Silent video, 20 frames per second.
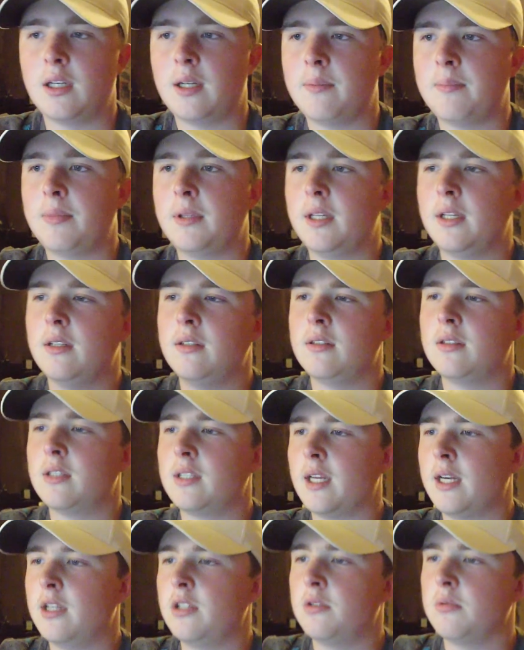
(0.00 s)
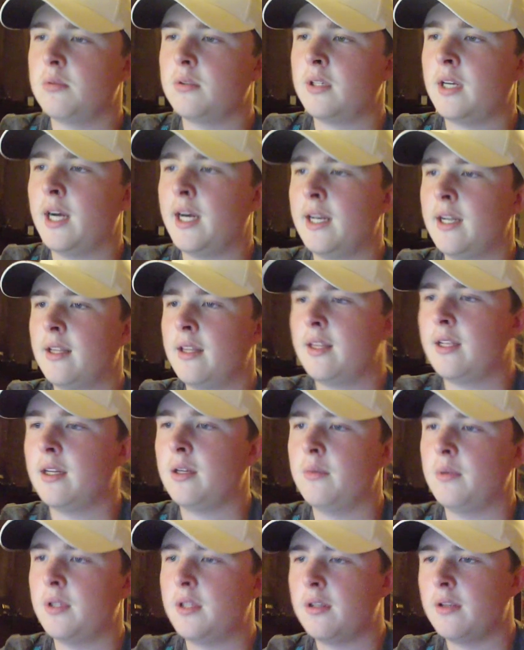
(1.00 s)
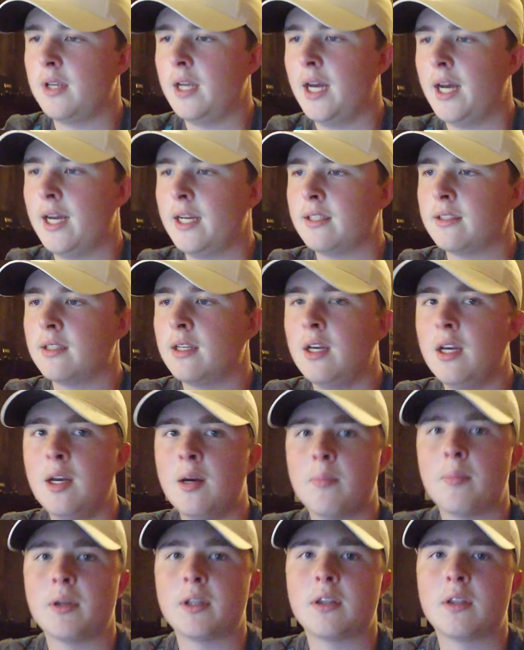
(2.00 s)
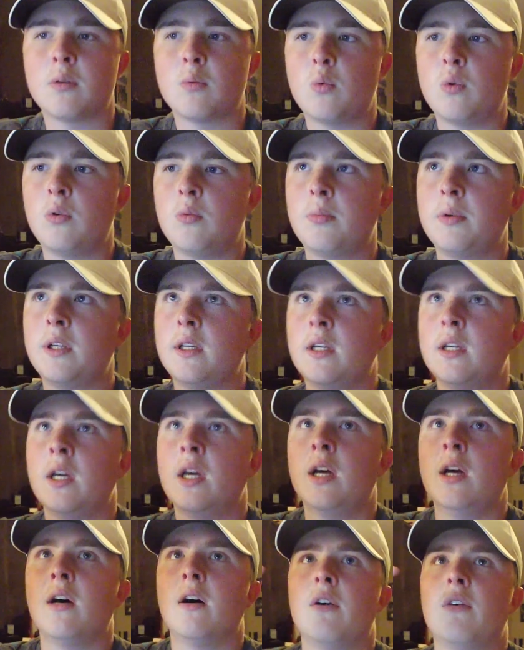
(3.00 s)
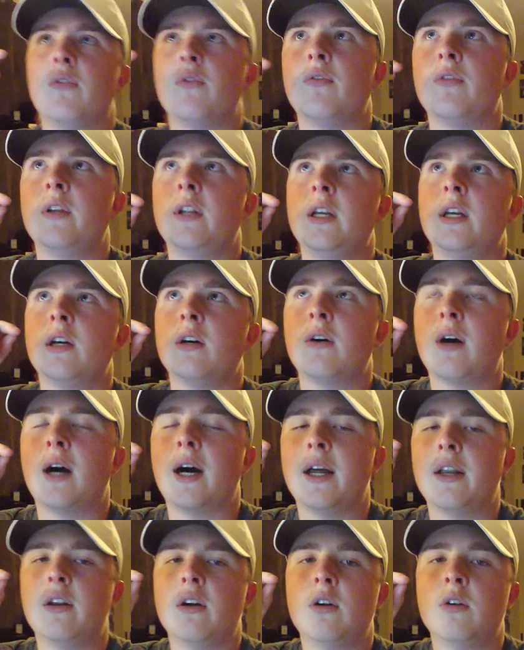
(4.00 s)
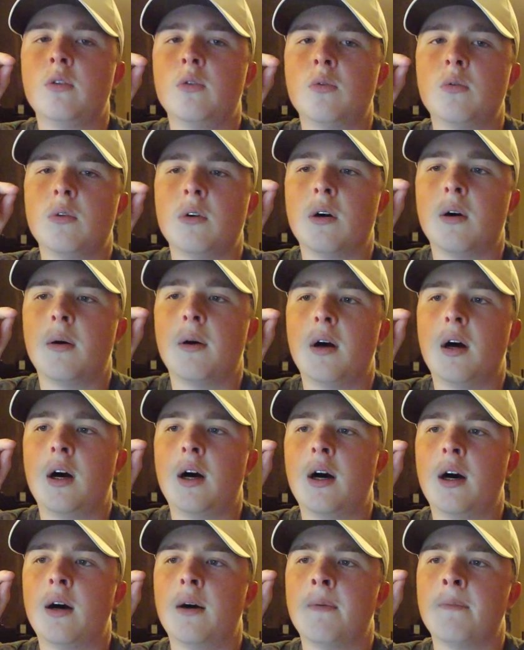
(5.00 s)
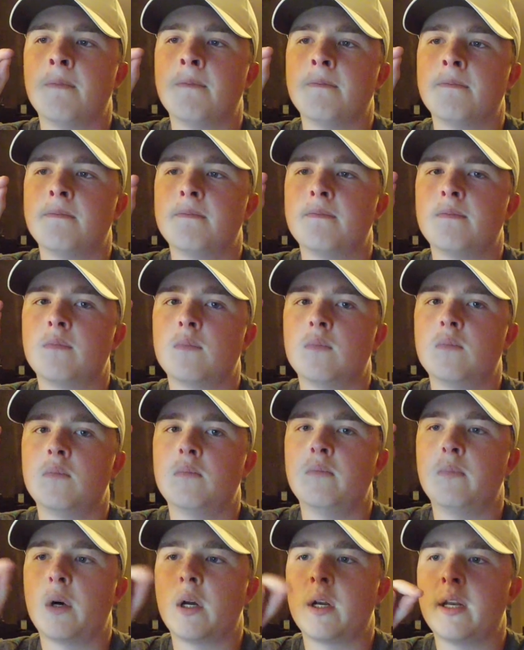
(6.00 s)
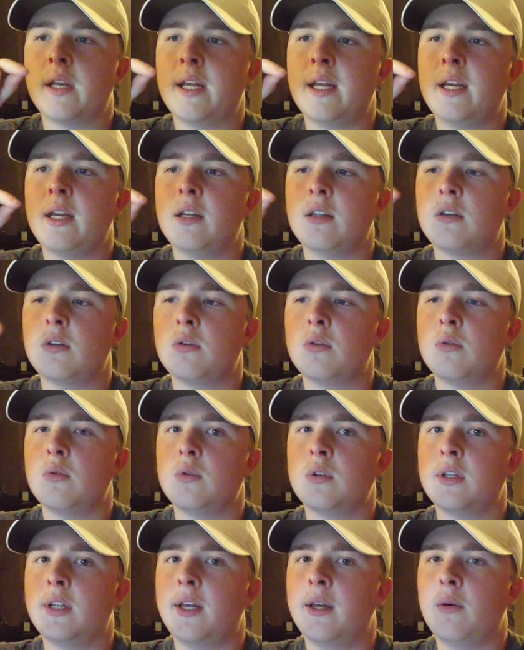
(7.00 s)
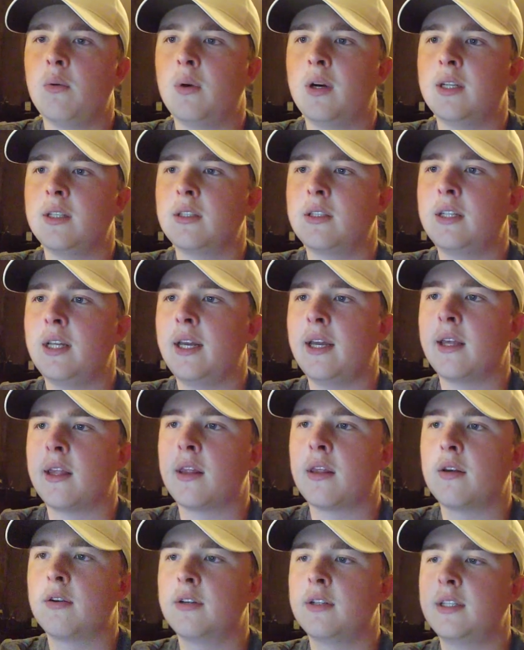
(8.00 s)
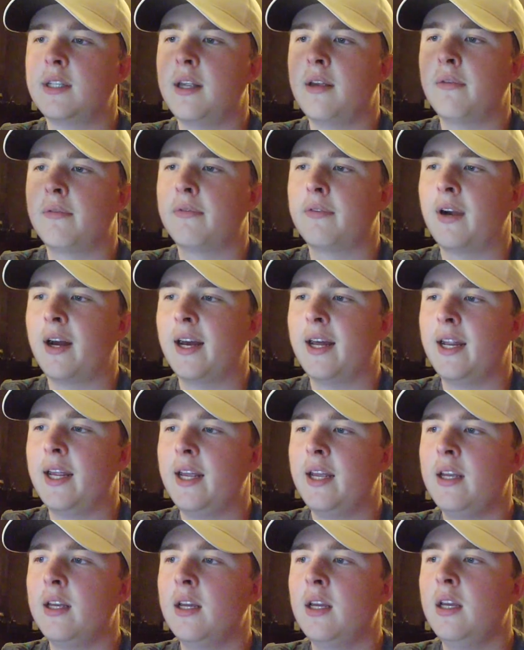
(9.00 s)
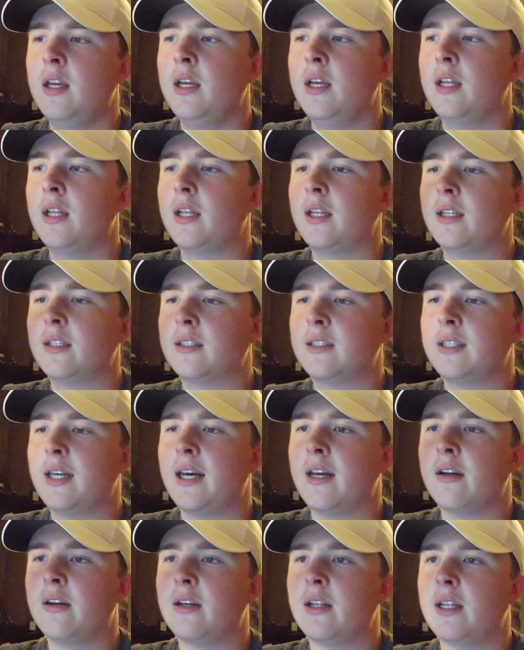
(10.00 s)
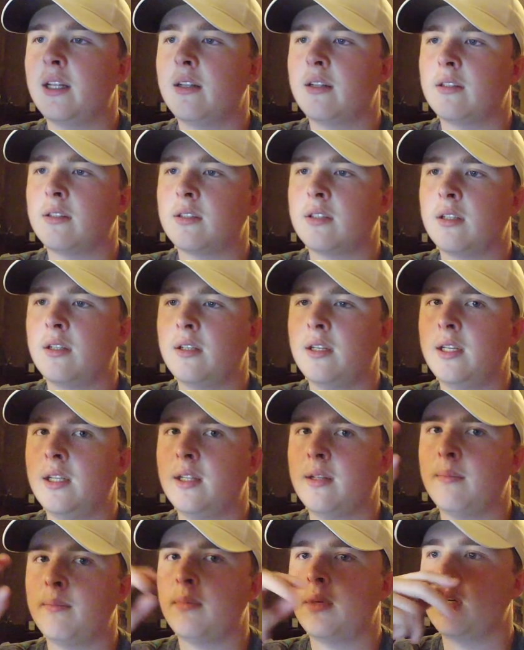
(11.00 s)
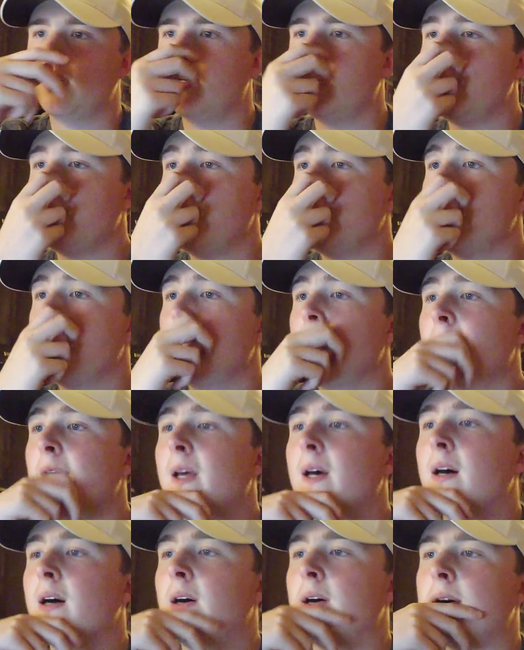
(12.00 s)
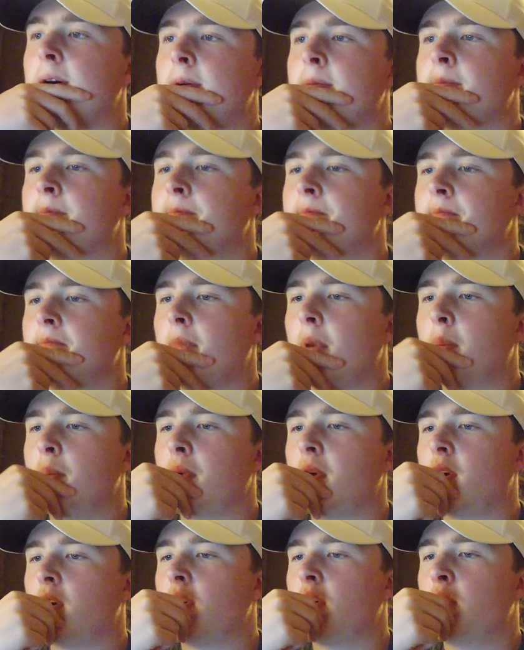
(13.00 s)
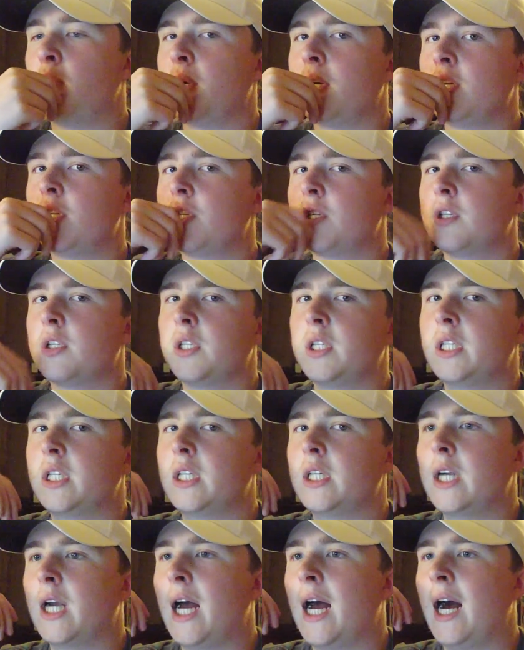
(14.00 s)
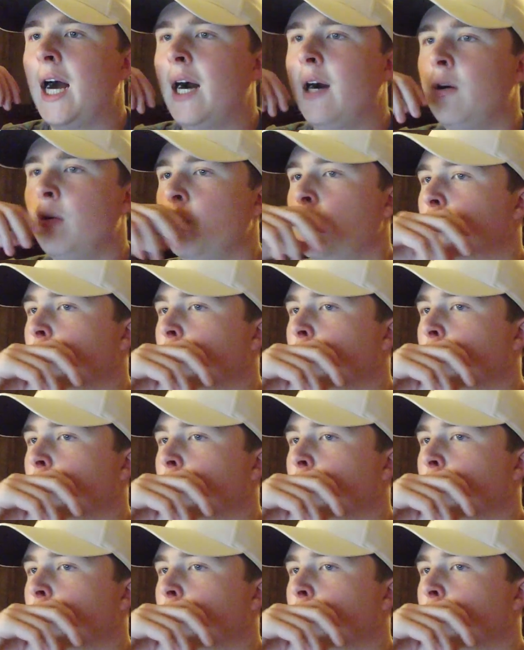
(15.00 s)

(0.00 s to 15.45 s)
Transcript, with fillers: updated schedule kind of thing with you guys, but there will be a video, I know, Monday, Tuesday, Wednesday, Thursday, Friday, then Saturday, then Sunday, then Monday. I'm not quite sure how